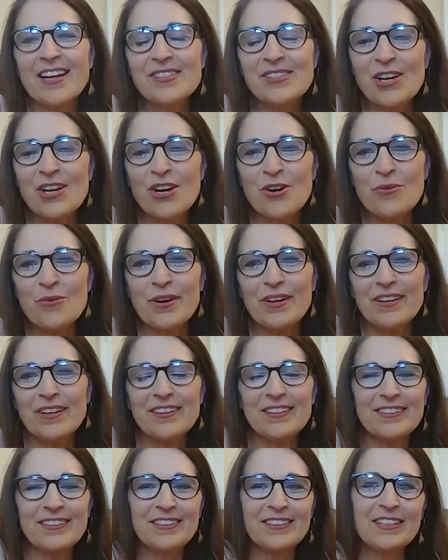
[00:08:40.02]
Yeah, so,
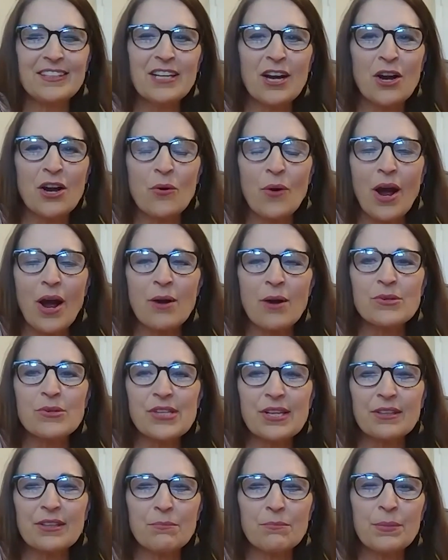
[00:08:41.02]
I
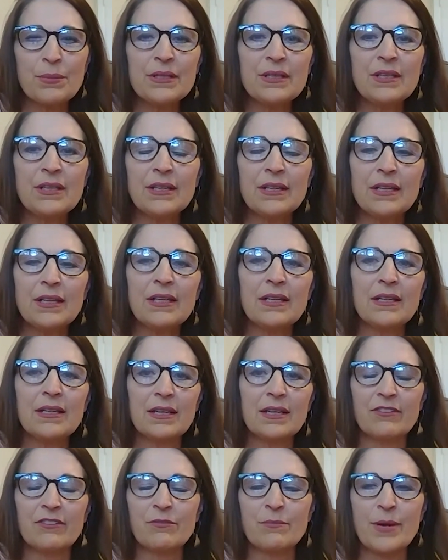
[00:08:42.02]
was at the
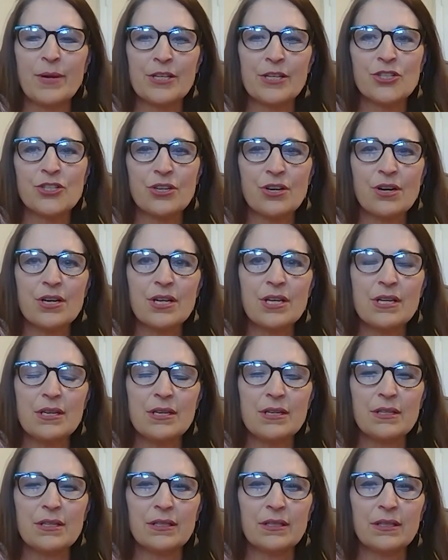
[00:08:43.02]
beginning of my
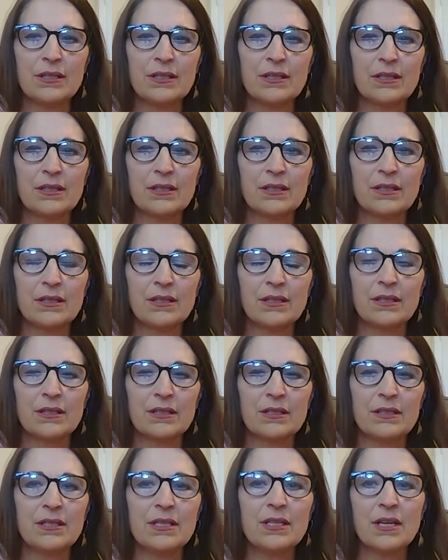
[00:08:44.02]
journey in
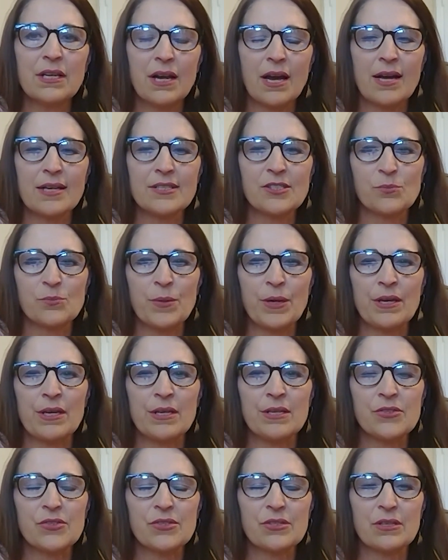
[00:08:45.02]
the D&I
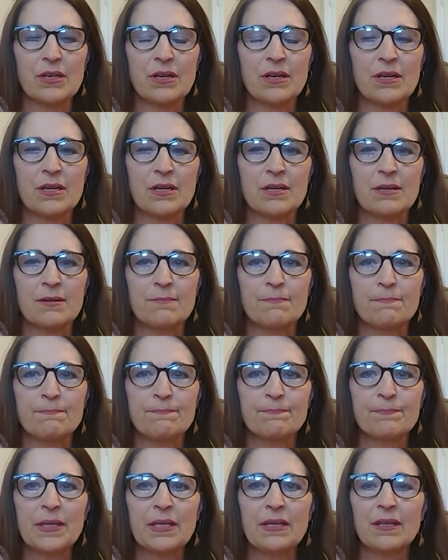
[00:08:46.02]
space
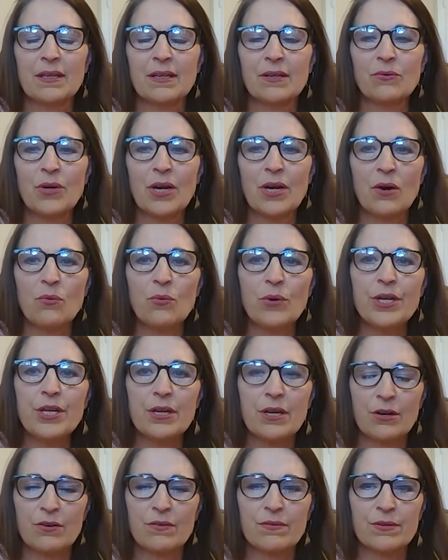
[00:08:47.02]
when I
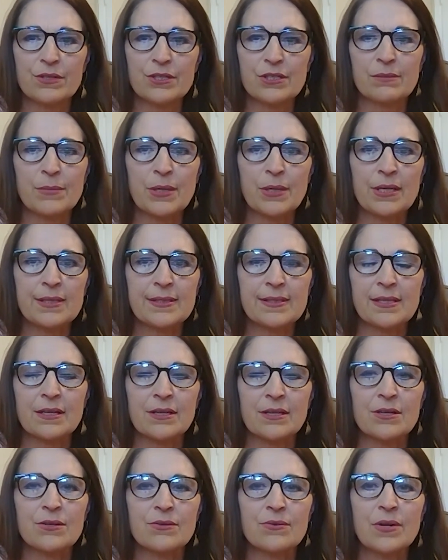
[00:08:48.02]
went over to
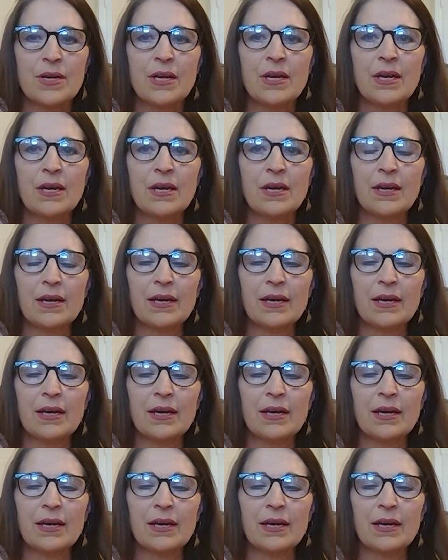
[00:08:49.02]
MISO,